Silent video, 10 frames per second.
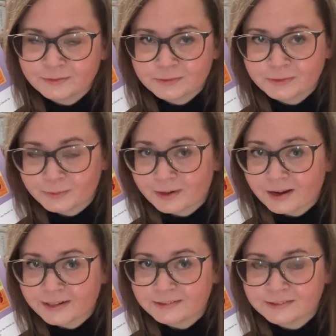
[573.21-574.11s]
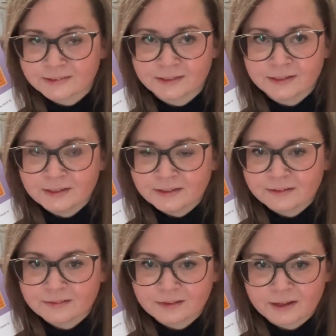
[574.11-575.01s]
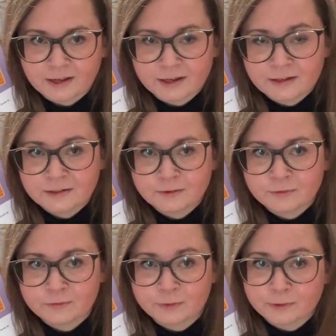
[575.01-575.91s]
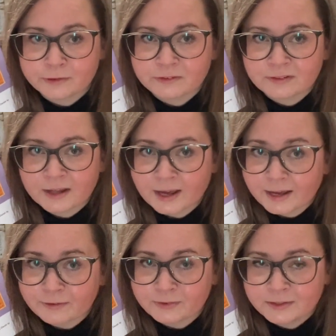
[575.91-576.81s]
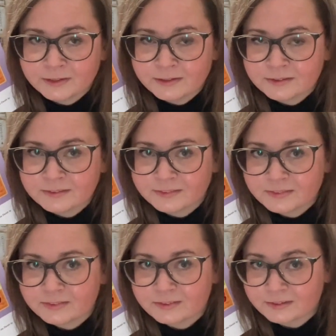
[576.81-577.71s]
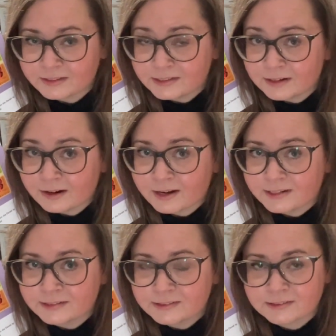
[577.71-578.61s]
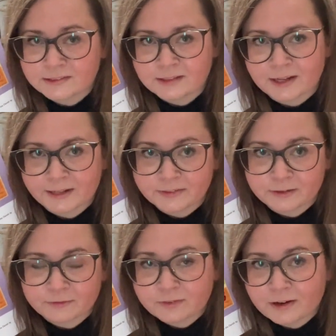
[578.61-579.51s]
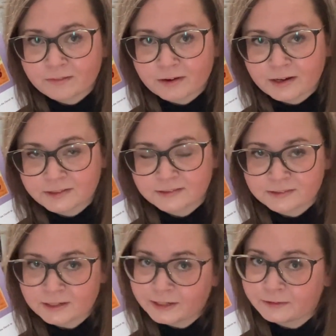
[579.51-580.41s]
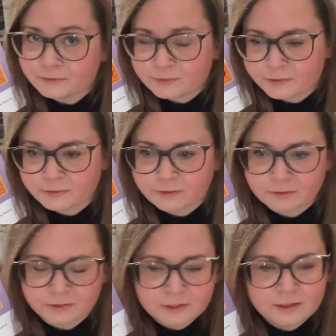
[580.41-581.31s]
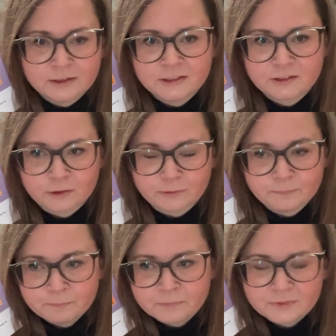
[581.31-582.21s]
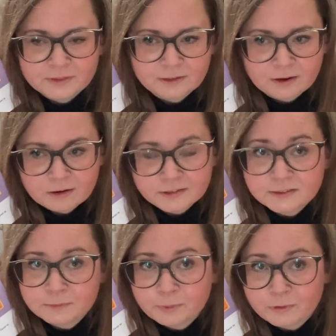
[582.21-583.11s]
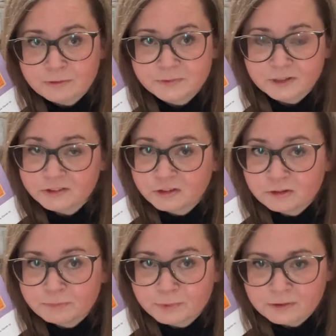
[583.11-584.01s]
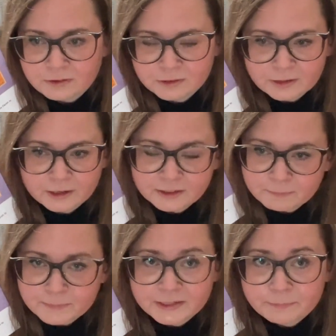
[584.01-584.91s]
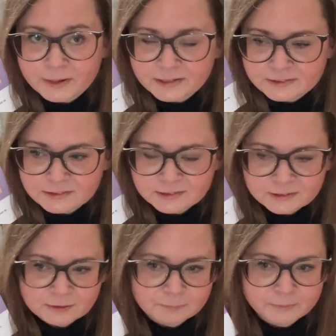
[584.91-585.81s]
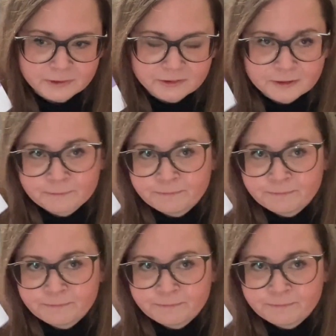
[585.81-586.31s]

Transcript: 2 lines, the fourth have 3 lines, and then 5 lines, and further on. So the last poems are super long, like many pages, but